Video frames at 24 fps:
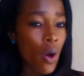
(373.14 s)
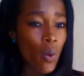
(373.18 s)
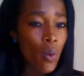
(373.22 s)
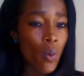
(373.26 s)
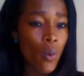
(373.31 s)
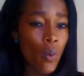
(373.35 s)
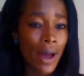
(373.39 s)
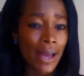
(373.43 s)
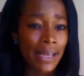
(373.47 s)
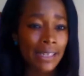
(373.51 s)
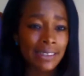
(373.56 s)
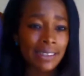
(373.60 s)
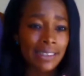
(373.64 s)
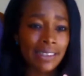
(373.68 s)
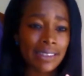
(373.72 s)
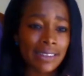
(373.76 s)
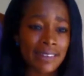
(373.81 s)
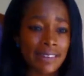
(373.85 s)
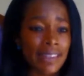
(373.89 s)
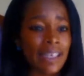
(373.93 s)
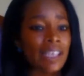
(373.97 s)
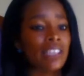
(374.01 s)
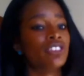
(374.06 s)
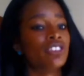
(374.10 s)
quite
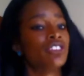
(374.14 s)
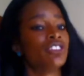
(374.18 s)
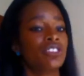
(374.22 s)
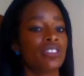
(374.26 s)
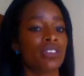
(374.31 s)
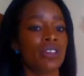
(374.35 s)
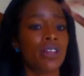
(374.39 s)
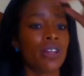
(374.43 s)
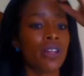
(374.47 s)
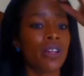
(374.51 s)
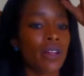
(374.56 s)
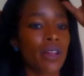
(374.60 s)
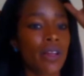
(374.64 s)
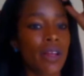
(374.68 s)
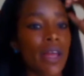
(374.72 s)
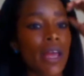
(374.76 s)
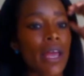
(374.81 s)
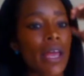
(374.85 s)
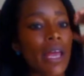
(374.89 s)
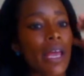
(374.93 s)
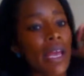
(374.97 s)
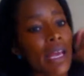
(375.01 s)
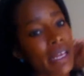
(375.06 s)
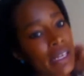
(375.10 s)
essential.
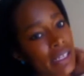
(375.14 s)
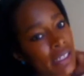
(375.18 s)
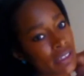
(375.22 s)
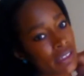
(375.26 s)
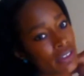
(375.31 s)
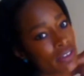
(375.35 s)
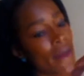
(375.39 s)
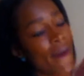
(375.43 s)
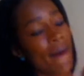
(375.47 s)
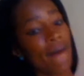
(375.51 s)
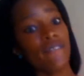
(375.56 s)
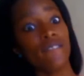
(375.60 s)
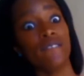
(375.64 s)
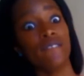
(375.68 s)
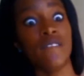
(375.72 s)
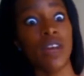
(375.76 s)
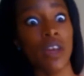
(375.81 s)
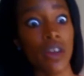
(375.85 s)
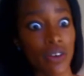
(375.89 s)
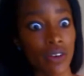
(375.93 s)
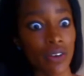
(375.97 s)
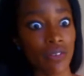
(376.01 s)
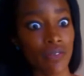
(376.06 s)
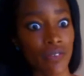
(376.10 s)
It is
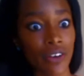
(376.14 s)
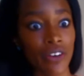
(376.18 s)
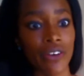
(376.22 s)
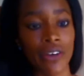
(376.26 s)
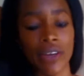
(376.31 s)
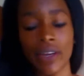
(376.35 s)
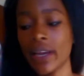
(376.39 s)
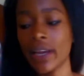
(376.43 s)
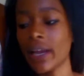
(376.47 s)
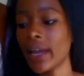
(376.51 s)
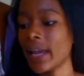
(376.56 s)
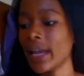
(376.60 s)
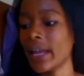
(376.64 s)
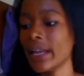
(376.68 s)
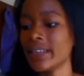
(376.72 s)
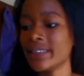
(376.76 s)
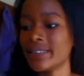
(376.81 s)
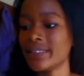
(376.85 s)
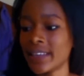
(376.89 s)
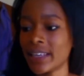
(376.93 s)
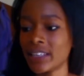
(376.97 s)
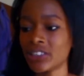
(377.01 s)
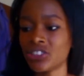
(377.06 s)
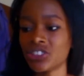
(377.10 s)
very
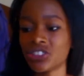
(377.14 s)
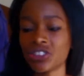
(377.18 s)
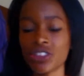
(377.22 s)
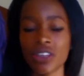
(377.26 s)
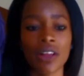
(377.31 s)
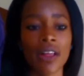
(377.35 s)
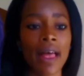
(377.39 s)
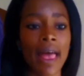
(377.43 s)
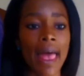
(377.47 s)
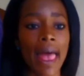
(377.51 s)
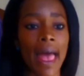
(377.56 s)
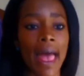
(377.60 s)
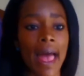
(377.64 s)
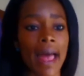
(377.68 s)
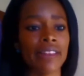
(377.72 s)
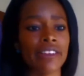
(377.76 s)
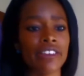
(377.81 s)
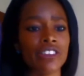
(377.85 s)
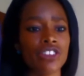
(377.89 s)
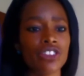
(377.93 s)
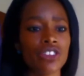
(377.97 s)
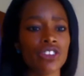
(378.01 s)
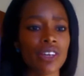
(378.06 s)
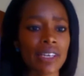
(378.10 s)
essential. And
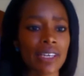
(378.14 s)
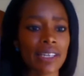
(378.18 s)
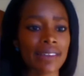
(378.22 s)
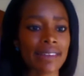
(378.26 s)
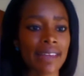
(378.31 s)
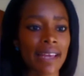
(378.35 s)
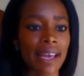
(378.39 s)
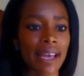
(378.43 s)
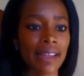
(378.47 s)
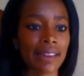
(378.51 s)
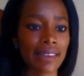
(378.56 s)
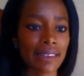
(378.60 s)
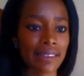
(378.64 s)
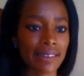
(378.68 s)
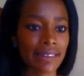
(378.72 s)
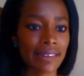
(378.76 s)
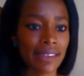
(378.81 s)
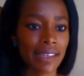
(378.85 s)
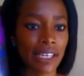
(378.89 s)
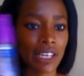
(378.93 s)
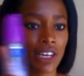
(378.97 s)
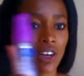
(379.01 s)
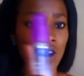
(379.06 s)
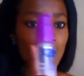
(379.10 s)
then you're gonna take the
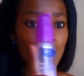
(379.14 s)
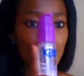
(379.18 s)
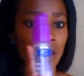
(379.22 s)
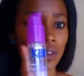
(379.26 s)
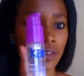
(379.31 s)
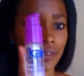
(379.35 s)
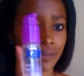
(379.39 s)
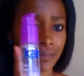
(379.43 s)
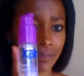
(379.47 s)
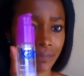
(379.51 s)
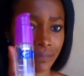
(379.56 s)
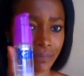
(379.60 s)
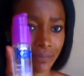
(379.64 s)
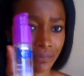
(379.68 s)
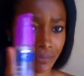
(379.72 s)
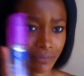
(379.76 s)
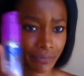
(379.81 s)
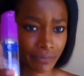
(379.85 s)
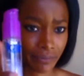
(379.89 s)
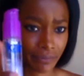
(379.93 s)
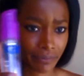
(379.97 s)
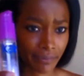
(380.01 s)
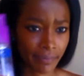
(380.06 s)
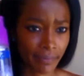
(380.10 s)
silicone.
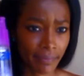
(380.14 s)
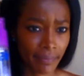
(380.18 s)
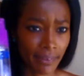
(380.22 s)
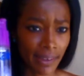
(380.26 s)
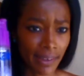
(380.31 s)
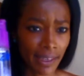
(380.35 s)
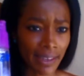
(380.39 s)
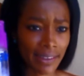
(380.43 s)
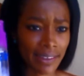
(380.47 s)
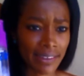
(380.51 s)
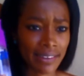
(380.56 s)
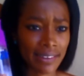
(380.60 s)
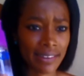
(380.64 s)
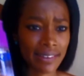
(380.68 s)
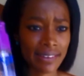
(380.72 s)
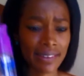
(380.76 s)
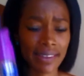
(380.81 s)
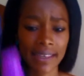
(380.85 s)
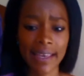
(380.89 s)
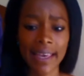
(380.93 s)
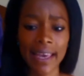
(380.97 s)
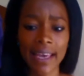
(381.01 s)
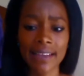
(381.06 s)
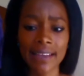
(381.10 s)
This is
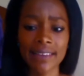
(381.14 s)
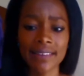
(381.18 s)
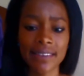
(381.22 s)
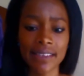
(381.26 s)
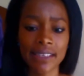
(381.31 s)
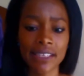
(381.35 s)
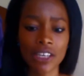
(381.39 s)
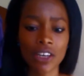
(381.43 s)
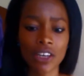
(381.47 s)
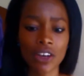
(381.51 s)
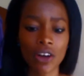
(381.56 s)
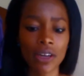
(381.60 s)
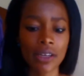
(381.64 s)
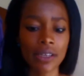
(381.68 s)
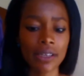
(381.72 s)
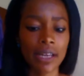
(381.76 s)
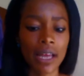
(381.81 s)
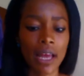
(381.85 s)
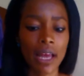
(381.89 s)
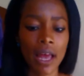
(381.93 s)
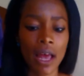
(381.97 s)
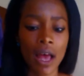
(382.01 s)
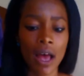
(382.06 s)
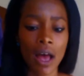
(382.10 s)
the Care silicone.
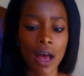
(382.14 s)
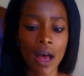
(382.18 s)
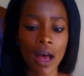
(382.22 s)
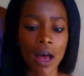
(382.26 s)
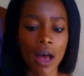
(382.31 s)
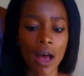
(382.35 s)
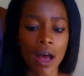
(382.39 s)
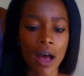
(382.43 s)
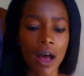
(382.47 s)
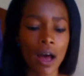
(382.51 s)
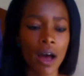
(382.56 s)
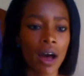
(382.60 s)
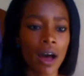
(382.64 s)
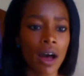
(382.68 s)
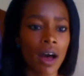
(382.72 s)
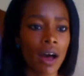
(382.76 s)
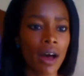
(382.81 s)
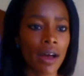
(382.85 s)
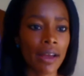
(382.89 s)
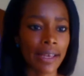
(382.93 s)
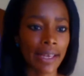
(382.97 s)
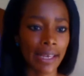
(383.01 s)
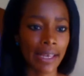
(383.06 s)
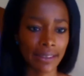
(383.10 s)

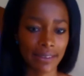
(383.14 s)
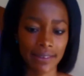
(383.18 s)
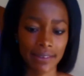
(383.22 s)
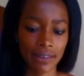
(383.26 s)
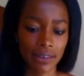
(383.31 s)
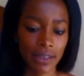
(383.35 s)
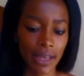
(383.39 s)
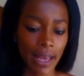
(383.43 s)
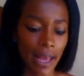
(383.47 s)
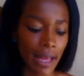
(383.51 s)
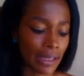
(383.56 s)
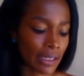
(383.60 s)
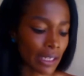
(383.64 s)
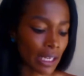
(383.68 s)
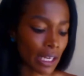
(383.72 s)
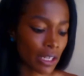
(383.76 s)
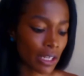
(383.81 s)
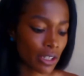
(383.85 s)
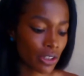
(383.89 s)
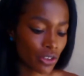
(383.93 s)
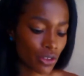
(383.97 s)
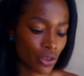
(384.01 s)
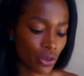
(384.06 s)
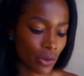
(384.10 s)
Yes, and
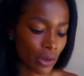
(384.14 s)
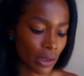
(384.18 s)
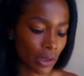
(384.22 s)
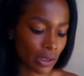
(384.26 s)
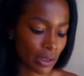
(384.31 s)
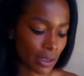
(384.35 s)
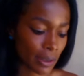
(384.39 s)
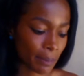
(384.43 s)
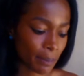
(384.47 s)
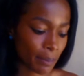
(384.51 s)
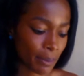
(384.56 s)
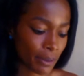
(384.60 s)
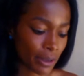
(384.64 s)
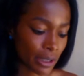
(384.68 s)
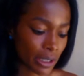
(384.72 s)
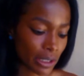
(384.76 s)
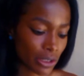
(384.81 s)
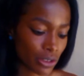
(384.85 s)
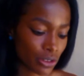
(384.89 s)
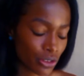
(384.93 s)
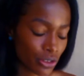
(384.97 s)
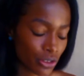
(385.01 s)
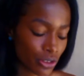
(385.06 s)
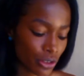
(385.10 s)
then you're gonna put it
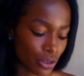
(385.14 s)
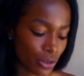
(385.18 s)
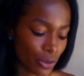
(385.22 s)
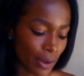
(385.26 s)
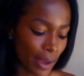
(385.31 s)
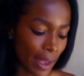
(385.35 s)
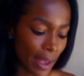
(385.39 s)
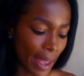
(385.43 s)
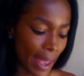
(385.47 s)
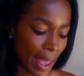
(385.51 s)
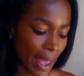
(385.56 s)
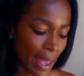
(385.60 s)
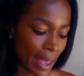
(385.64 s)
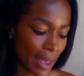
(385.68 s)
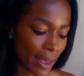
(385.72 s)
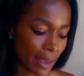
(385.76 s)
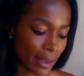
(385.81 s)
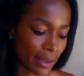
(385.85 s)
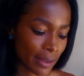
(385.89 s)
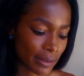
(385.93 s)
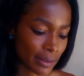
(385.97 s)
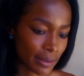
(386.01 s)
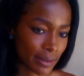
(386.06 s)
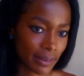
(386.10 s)
into your
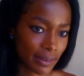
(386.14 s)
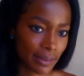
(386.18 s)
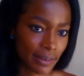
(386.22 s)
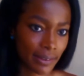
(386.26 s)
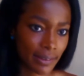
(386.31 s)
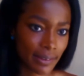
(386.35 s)
hand,